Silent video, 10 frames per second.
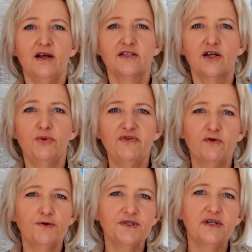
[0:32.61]
So we've
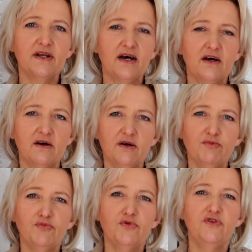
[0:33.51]
also now
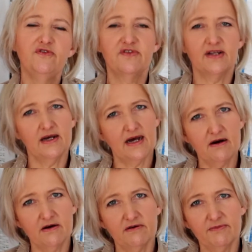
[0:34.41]
moved
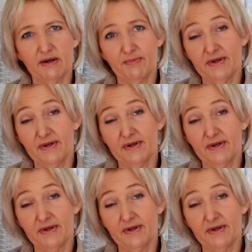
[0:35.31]
our,